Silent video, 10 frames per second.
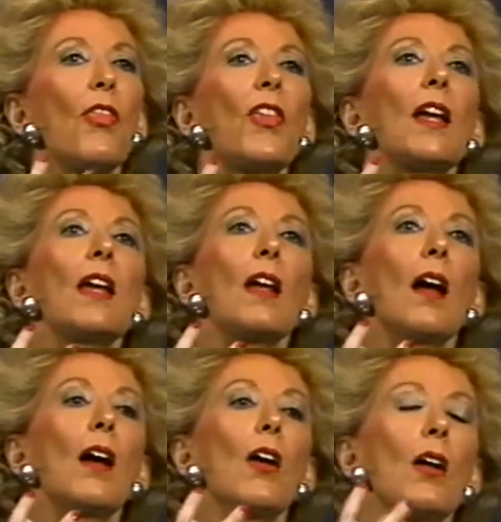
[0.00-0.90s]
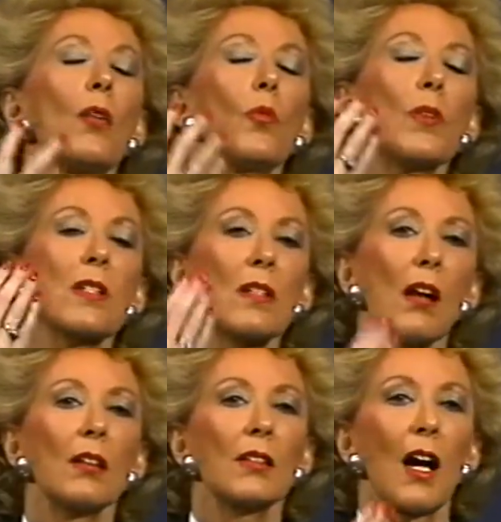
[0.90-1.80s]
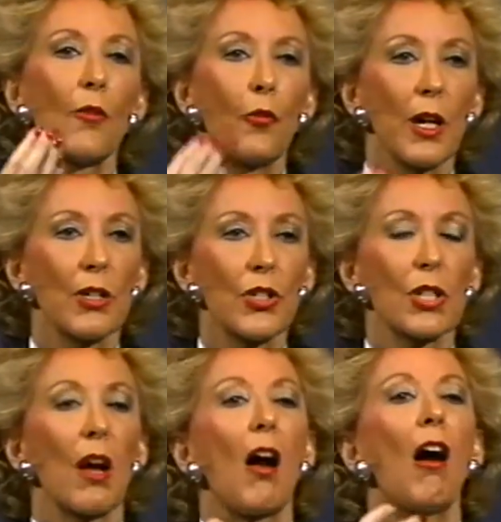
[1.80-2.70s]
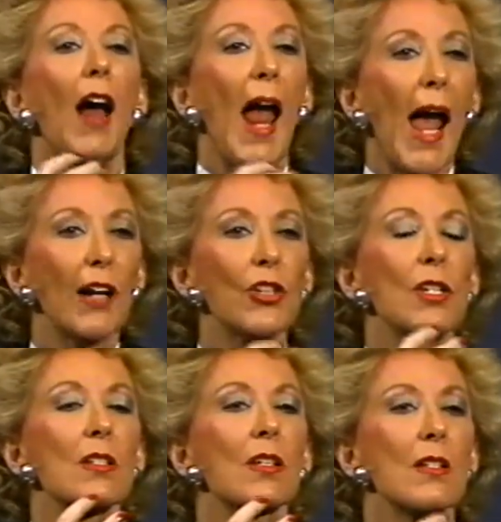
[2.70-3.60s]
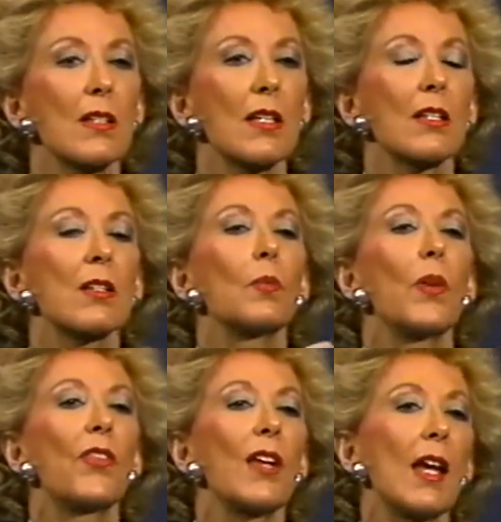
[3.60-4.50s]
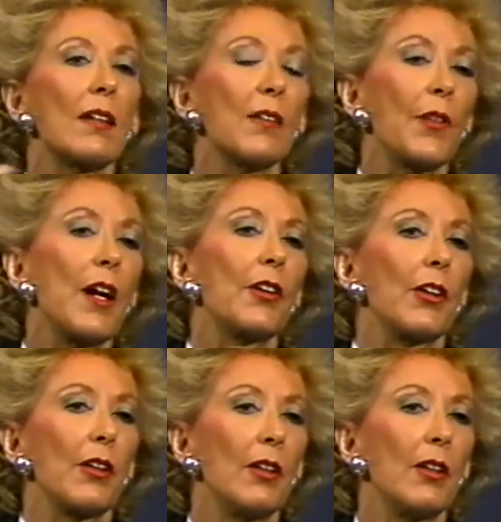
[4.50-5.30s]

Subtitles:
the result of which are actions consistent with the end of hunger.